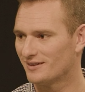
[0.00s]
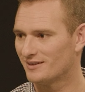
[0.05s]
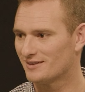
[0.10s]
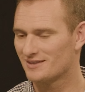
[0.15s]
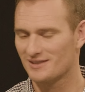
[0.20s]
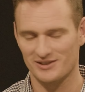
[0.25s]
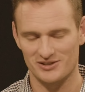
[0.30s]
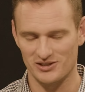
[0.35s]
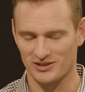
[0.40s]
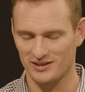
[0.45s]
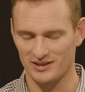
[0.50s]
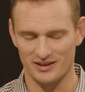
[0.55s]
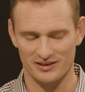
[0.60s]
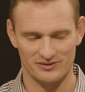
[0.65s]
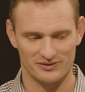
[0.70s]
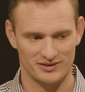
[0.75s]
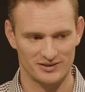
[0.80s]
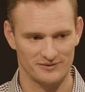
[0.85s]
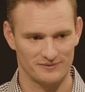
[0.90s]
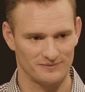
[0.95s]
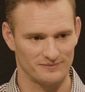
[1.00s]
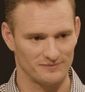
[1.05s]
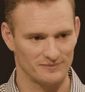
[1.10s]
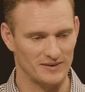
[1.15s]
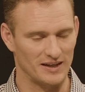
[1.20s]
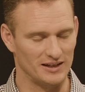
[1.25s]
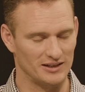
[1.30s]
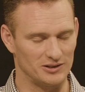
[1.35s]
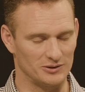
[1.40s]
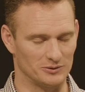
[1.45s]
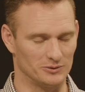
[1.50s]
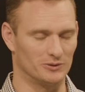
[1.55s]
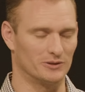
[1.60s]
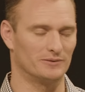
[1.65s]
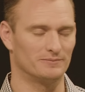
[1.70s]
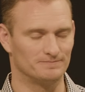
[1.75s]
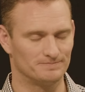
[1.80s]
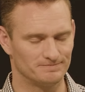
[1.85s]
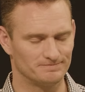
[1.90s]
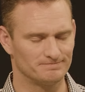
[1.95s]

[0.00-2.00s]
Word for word: Such a gift. Thank you, Lord.